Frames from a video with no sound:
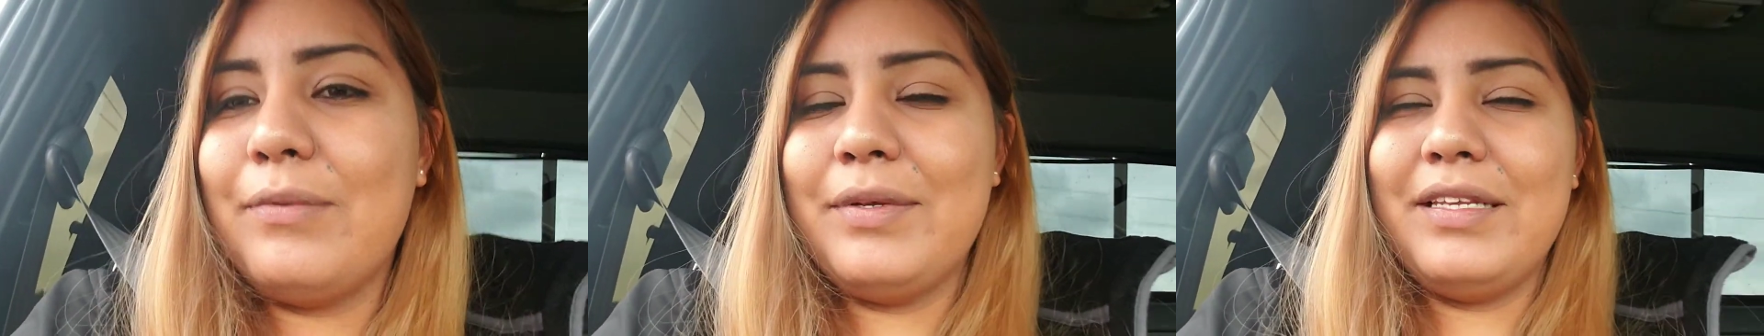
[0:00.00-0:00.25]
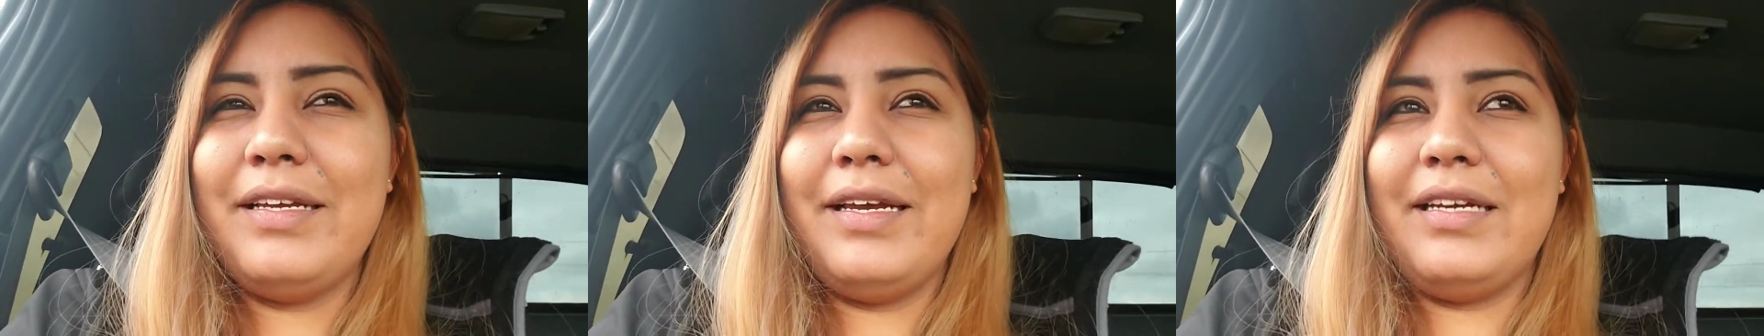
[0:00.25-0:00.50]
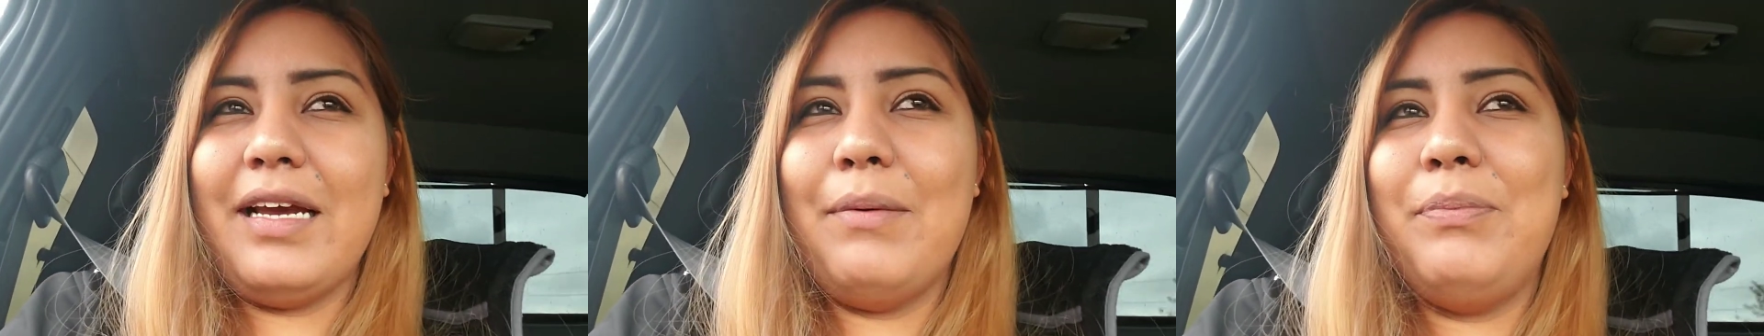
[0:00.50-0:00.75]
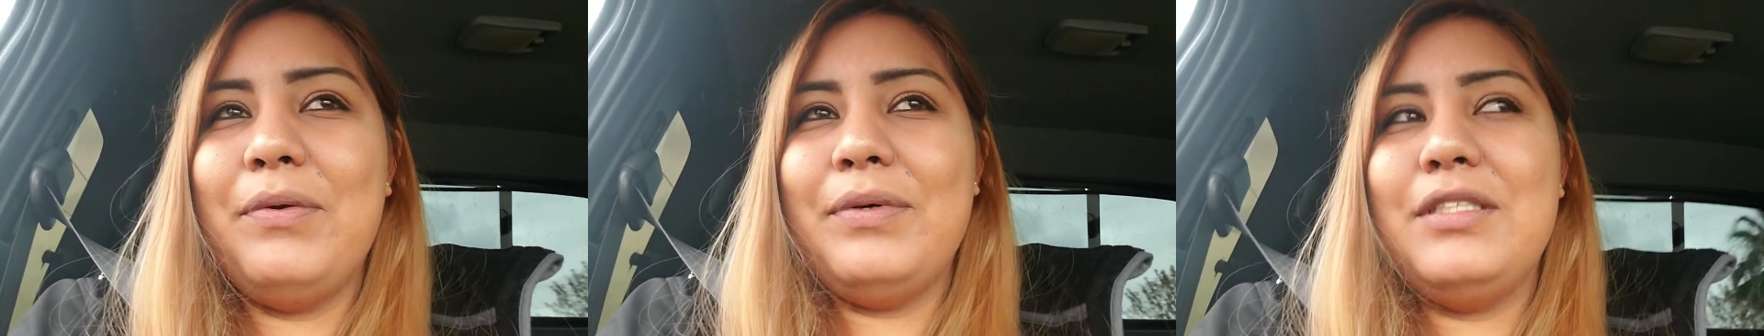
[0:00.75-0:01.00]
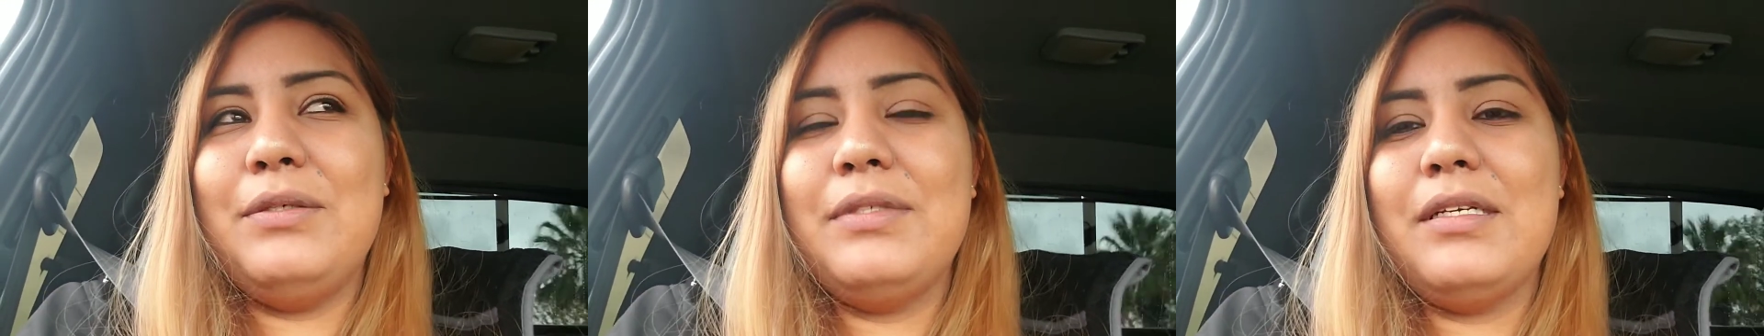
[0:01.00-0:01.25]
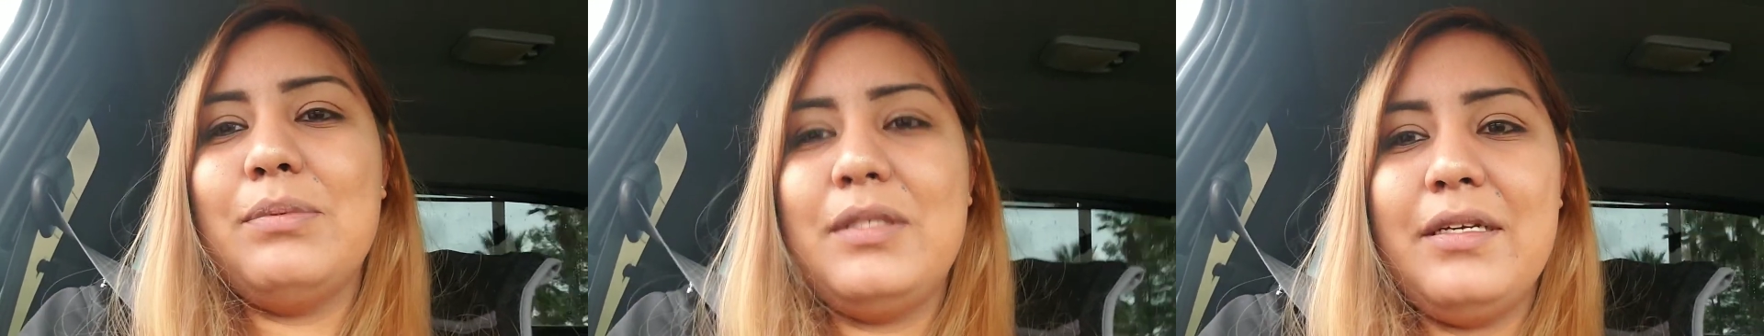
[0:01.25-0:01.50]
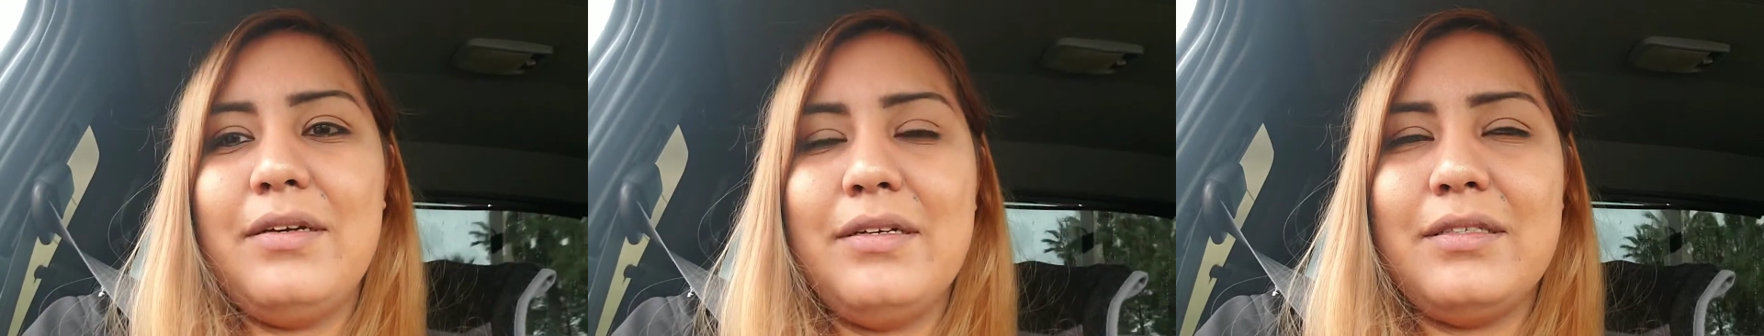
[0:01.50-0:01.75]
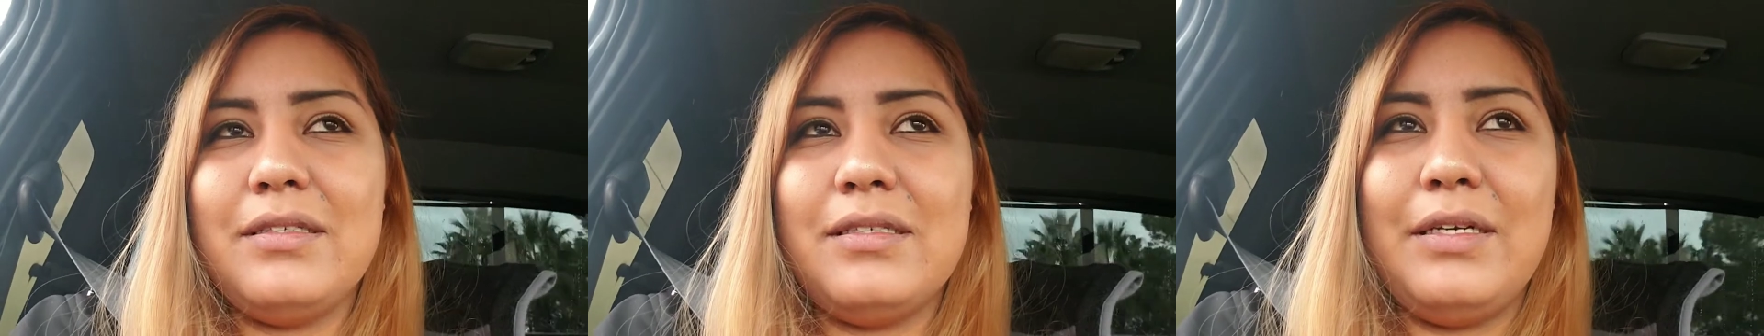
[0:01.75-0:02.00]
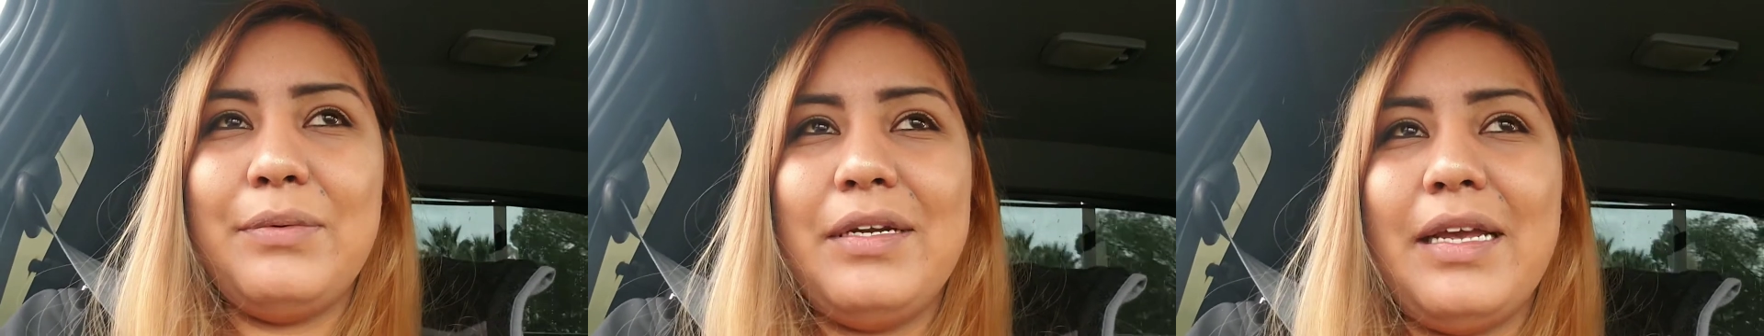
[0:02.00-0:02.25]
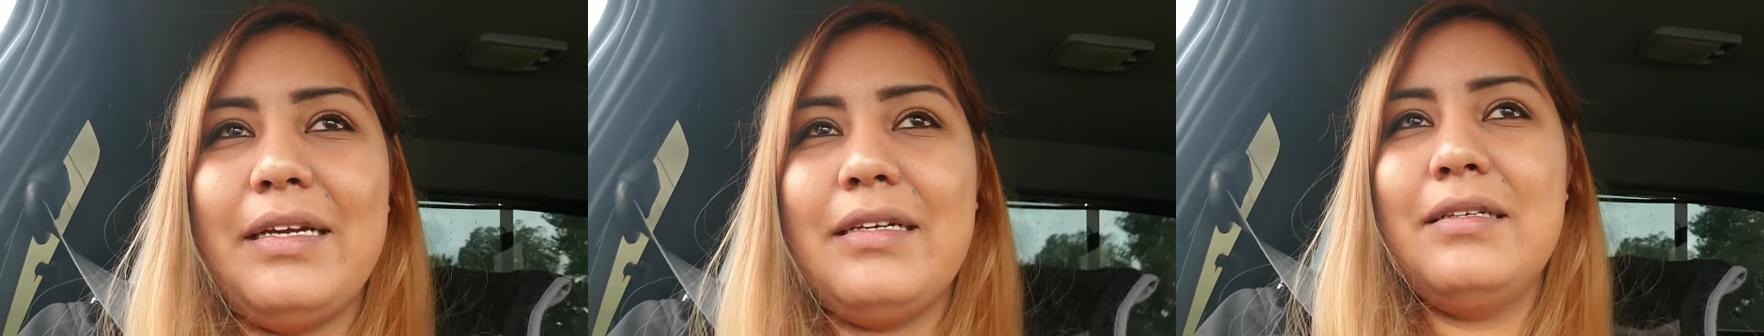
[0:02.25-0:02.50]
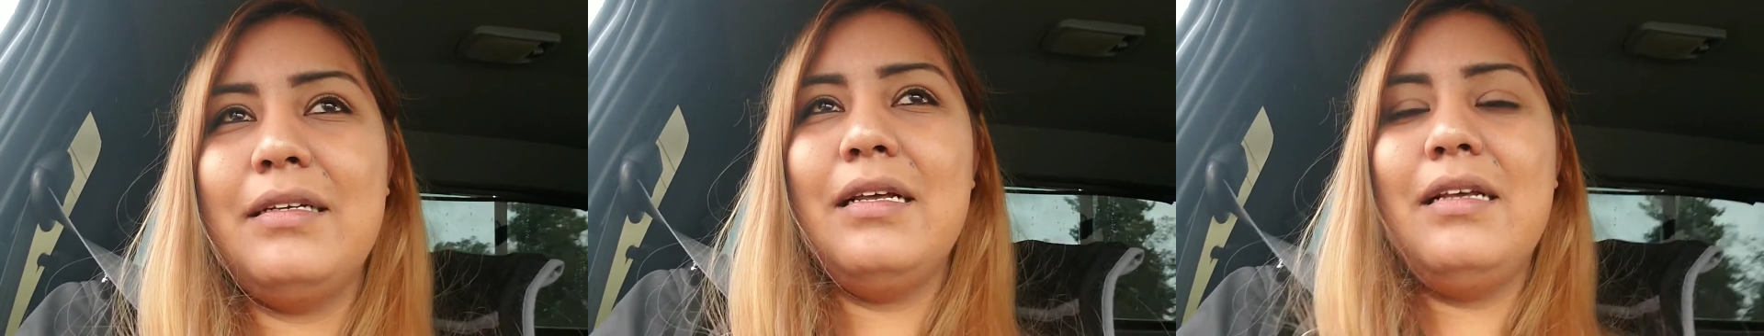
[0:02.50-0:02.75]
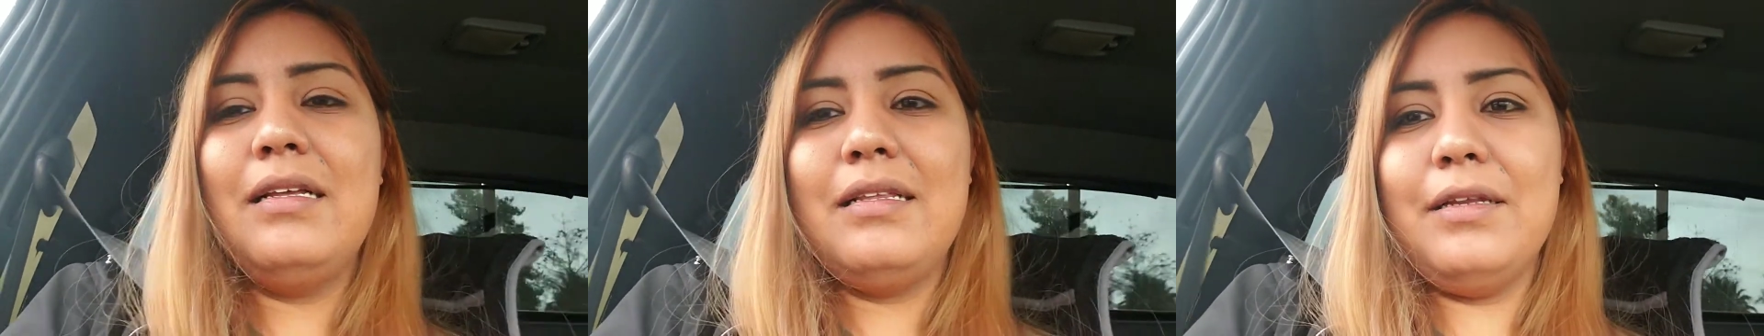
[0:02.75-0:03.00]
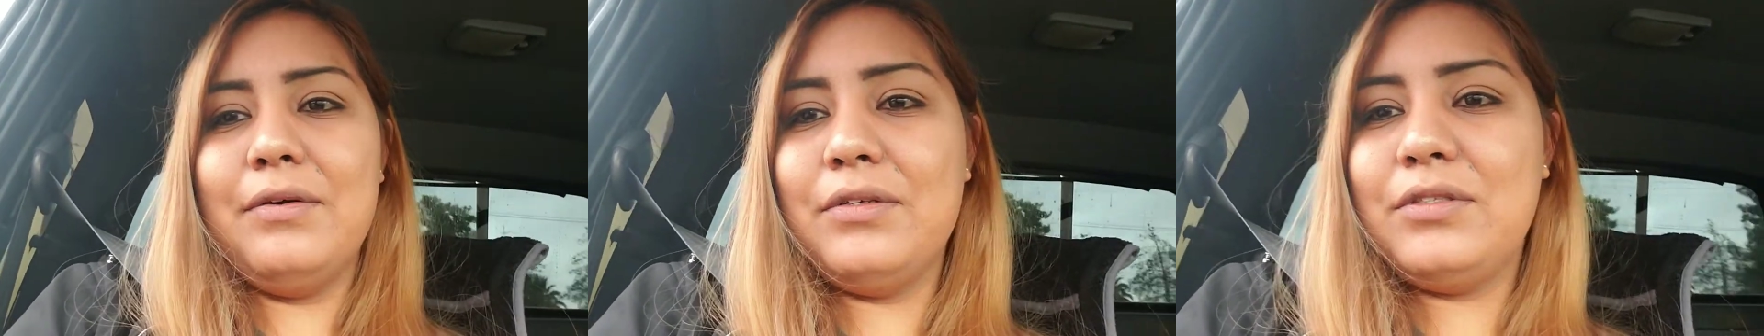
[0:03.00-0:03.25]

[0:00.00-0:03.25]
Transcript: what the heck happened when she was upstairs? Because they were like little